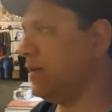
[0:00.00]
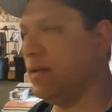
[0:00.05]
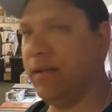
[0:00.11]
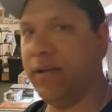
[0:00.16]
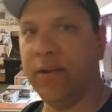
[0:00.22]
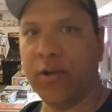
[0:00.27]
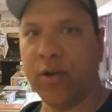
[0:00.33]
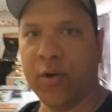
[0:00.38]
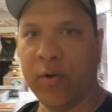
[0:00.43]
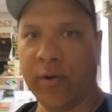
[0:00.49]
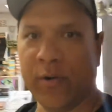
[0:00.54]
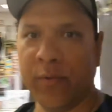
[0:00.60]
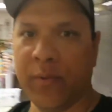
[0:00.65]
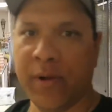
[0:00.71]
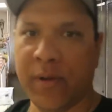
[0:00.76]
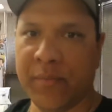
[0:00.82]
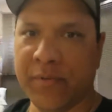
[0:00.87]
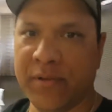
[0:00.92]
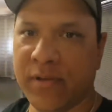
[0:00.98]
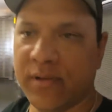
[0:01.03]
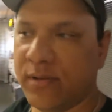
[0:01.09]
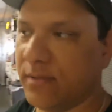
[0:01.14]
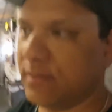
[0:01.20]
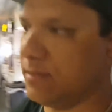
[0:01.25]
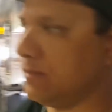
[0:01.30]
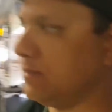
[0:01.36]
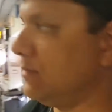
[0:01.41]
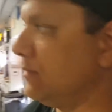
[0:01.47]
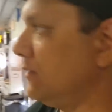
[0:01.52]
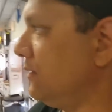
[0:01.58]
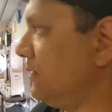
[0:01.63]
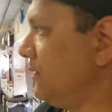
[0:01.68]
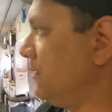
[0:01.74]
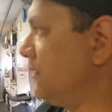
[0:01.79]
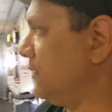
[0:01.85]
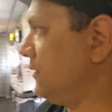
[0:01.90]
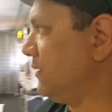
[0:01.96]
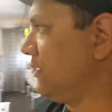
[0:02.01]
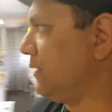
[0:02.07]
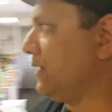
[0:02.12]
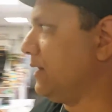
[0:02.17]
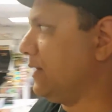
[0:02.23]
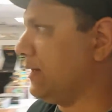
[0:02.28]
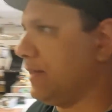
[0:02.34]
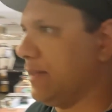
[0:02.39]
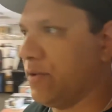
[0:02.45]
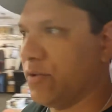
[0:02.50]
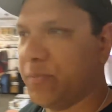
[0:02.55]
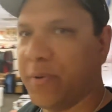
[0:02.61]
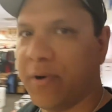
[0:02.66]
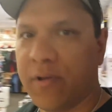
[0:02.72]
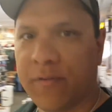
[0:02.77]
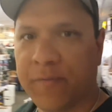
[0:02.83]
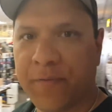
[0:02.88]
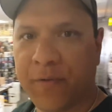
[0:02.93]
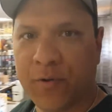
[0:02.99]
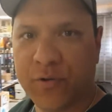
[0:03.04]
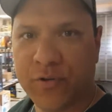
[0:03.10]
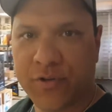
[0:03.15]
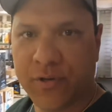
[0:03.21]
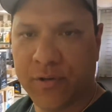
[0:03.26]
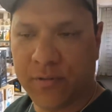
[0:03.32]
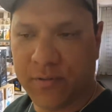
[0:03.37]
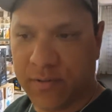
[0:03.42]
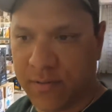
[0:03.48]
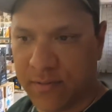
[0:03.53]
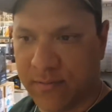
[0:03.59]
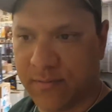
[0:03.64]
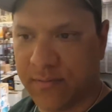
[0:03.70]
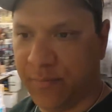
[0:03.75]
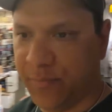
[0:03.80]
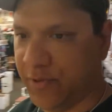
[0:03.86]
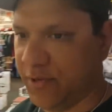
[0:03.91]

There you go, interwebs. That was part of the photo shoot that we